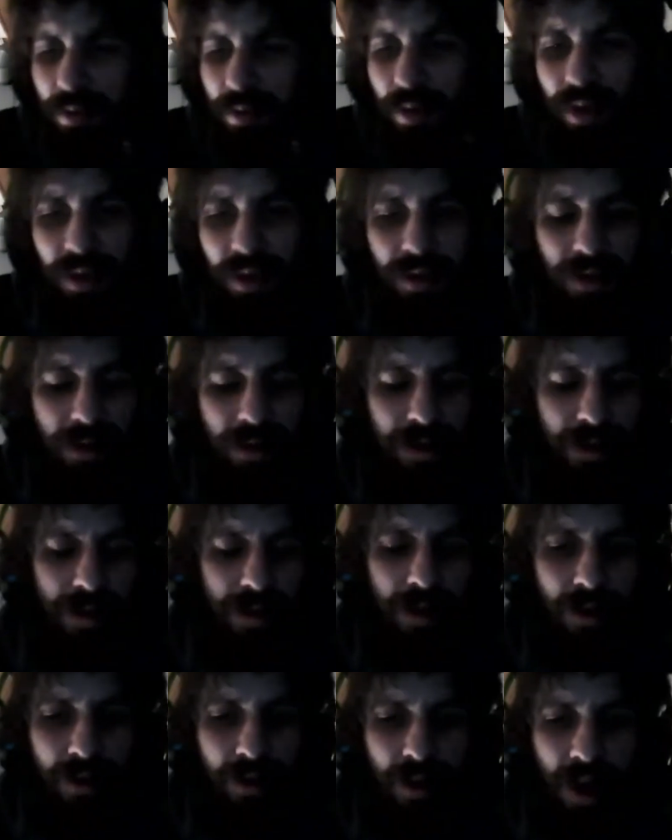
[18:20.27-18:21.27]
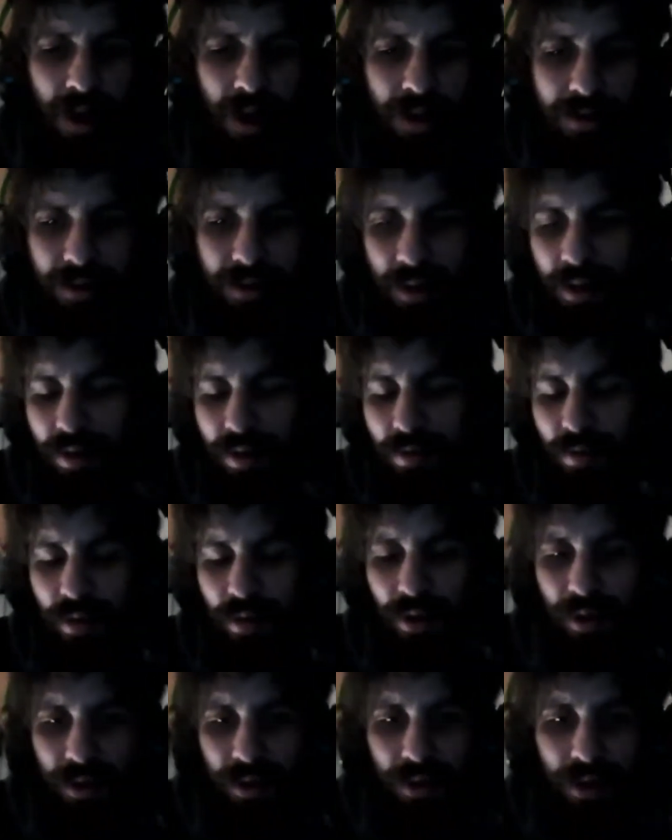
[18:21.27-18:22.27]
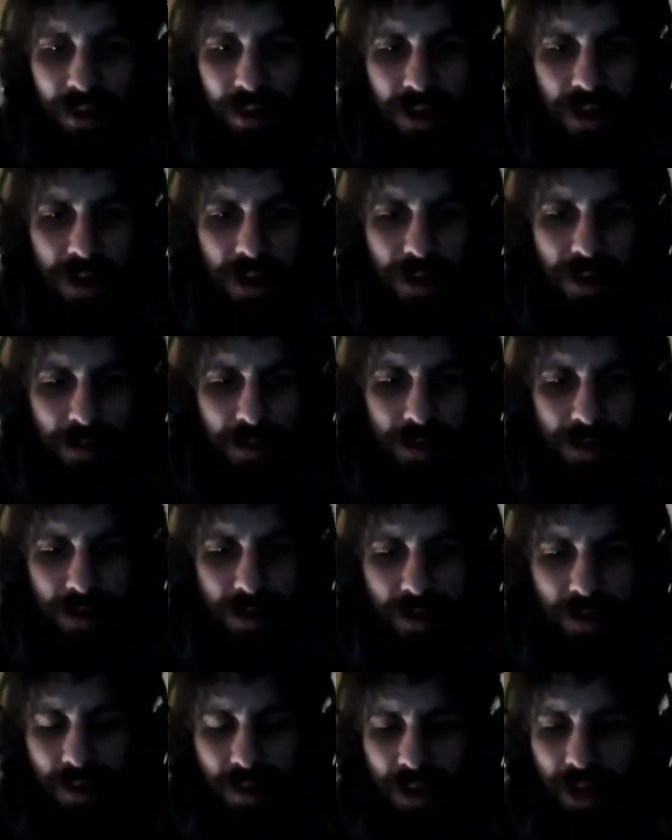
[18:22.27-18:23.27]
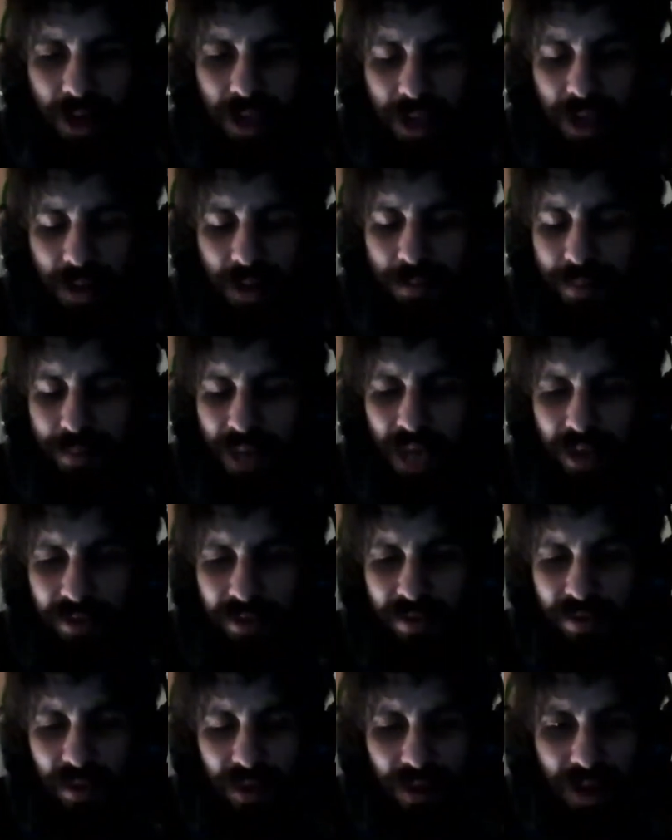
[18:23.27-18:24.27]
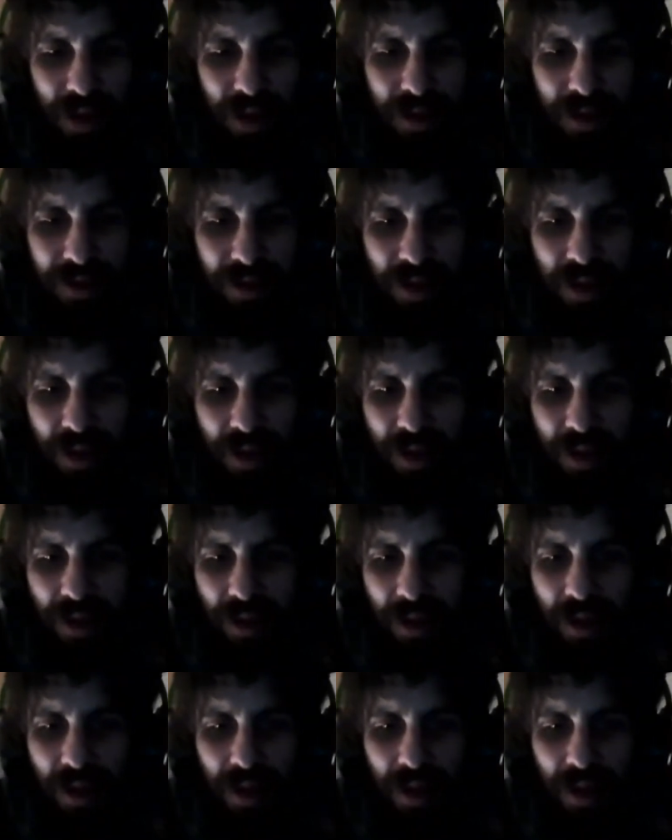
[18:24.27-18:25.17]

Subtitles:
mean, I don't think you really look at it when you're like a patron like that.